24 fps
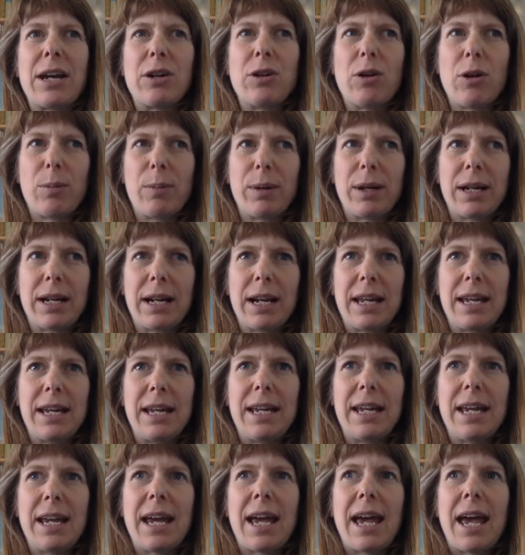
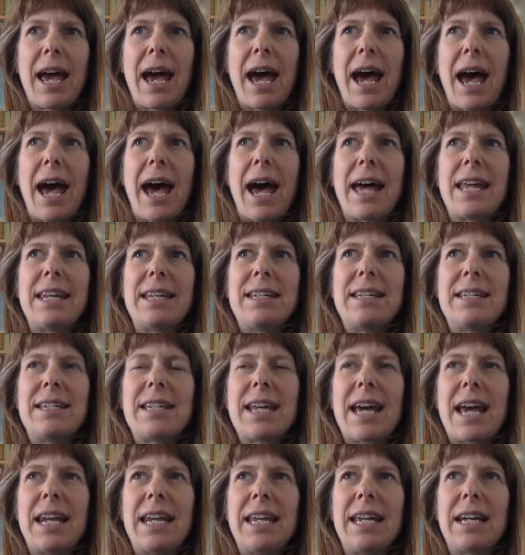economically,
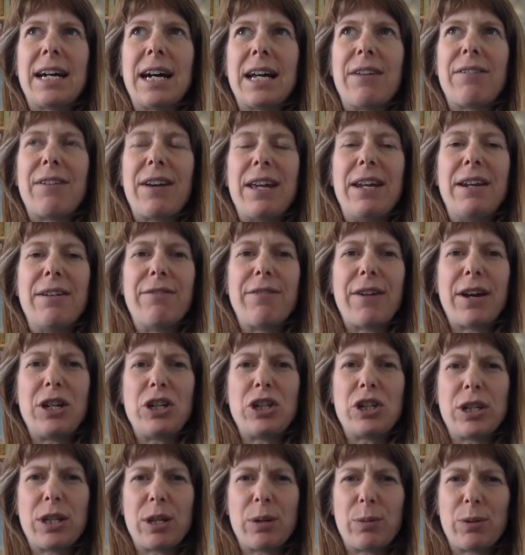and any kind of
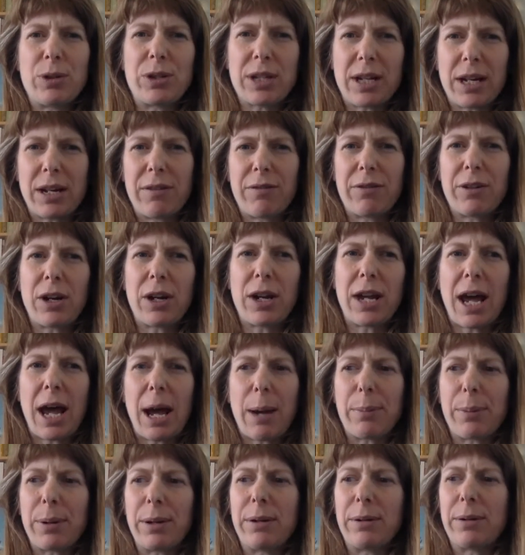innovation that was kind of going to
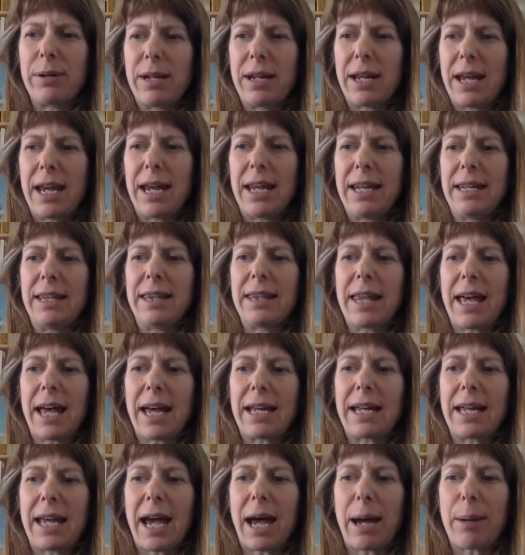happen in
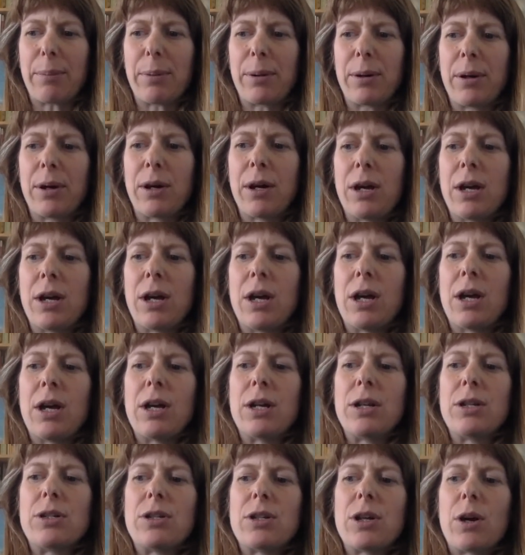that gap.
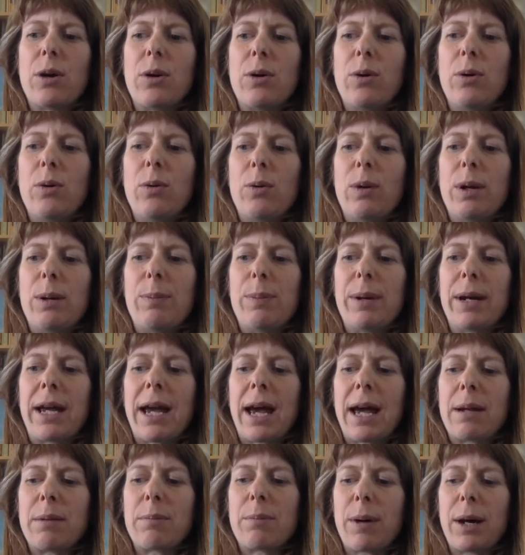So we
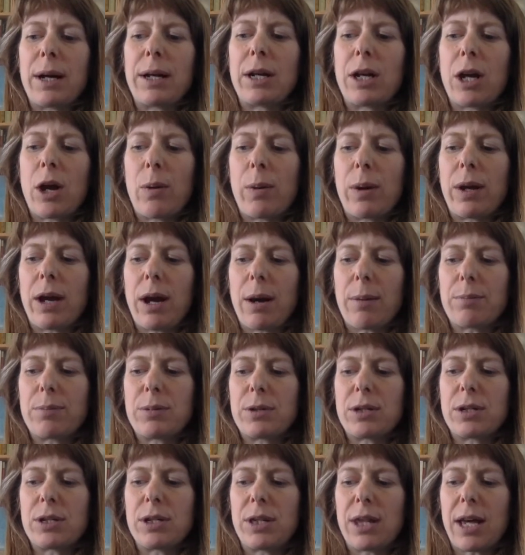began by going up
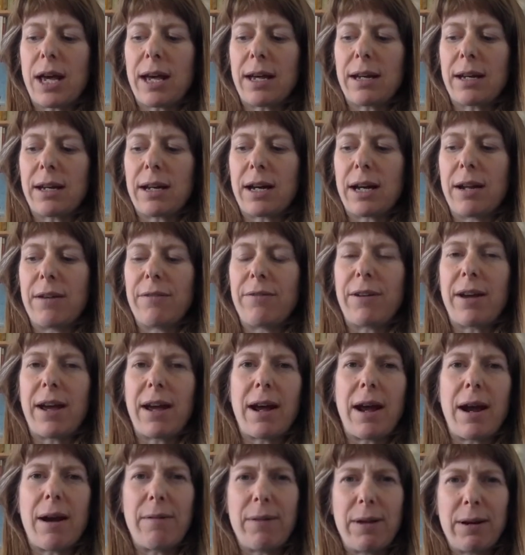to that kind of
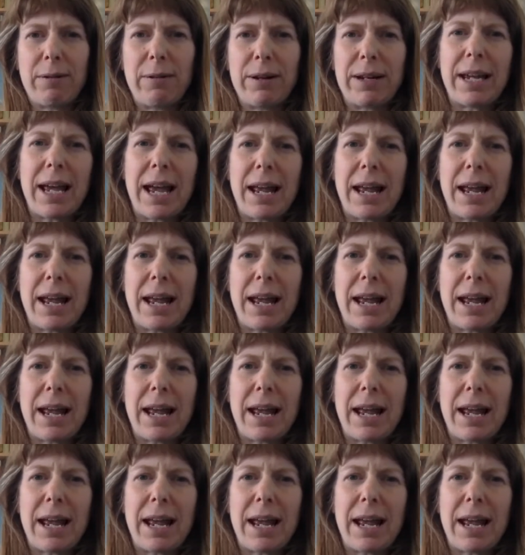area